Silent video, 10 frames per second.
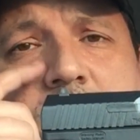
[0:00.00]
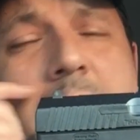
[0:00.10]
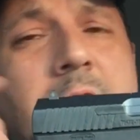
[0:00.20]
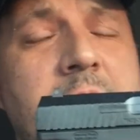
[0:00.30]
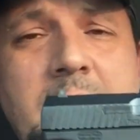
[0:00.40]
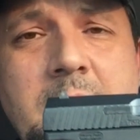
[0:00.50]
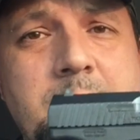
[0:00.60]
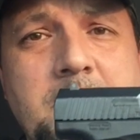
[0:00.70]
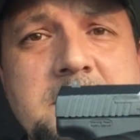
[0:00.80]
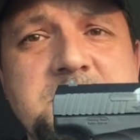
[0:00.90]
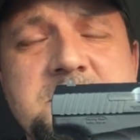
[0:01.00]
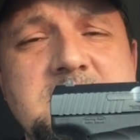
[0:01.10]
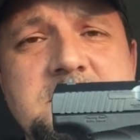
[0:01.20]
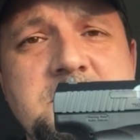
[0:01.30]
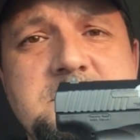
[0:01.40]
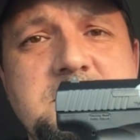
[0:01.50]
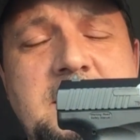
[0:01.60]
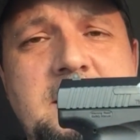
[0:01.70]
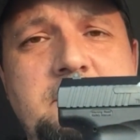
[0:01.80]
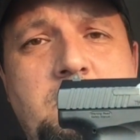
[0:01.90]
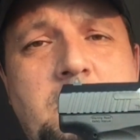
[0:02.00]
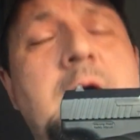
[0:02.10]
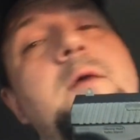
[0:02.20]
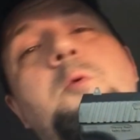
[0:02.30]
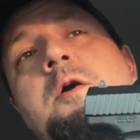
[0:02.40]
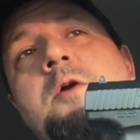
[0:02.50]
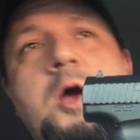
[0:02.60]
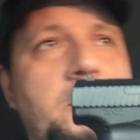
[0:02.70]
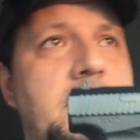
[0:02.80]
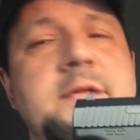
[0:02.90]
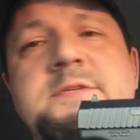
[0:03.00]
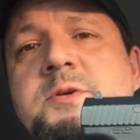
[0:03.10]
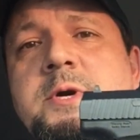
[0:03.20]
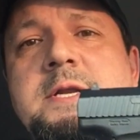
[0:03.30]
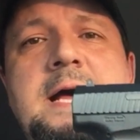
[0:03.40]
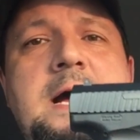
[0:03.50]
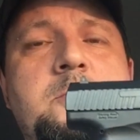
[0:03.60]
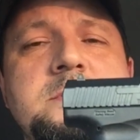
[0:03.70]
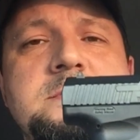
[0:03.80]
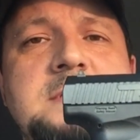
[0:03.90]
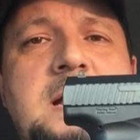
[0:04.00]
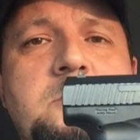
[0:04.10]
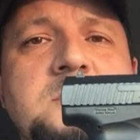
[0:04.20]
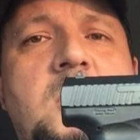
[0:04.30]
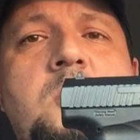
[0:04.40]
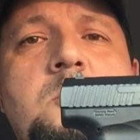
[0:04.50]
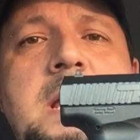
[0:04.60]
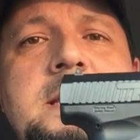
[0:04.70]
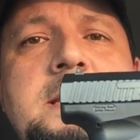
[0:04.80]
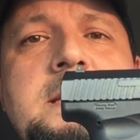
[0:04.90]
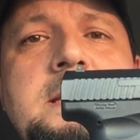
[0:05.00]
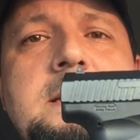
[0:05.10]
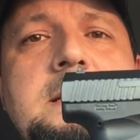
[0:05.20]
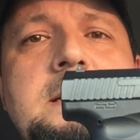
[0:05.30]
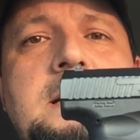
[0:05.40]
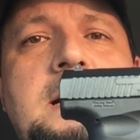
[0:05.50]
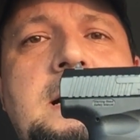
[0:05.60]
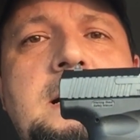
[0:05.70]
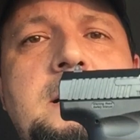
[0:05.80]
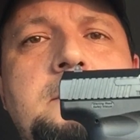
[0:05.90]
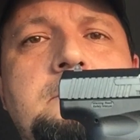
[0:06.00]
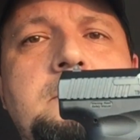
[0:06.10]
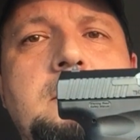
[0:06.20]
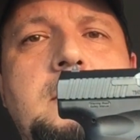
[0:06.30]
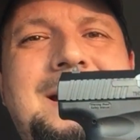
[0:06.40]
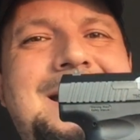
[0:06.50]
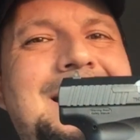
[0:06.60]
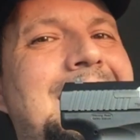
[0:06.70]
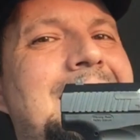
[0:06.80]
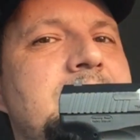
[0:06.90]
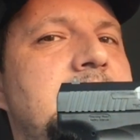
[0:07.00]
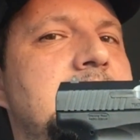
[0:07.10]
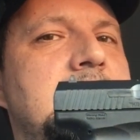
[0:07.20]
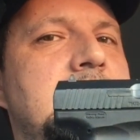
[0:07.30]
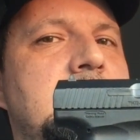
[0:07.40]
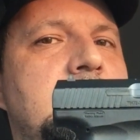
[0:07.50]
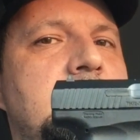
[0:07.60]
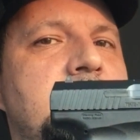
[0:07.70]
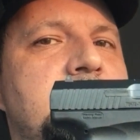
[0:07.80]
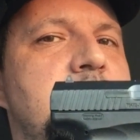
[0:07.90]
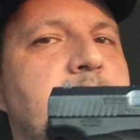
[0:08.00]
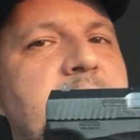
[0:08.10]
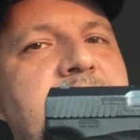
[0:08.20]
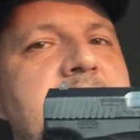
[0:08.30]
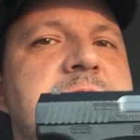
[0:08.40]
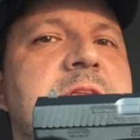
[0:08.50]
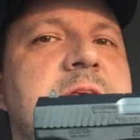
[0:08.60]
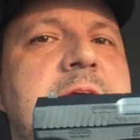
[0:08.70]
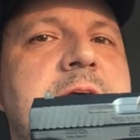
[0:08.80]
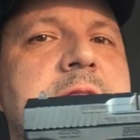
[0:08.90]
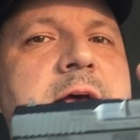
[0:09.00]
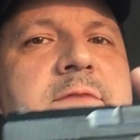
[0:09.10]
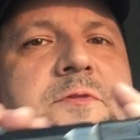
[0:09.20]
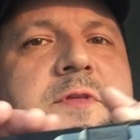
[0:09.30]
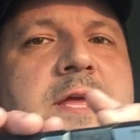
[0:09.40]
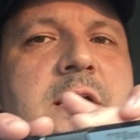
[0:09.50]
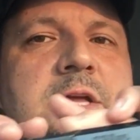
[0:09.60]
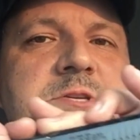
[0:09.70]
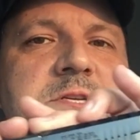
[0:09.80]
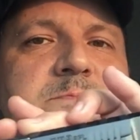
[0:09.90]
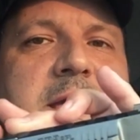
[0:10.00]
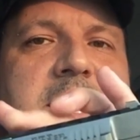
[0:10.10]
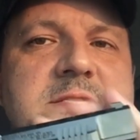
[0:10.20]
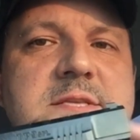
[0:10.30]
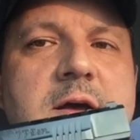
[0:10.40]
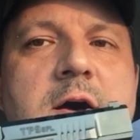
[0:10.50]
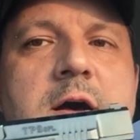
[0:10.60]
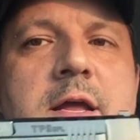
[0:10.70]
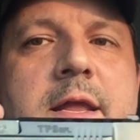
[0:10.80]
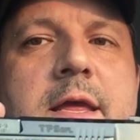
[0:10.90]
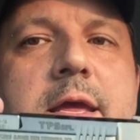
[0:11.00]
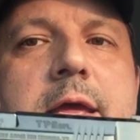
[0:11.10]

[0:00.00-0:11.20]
Very impressed. Well, going into it, I was already kind of in love, superficially in love with the gun, just based on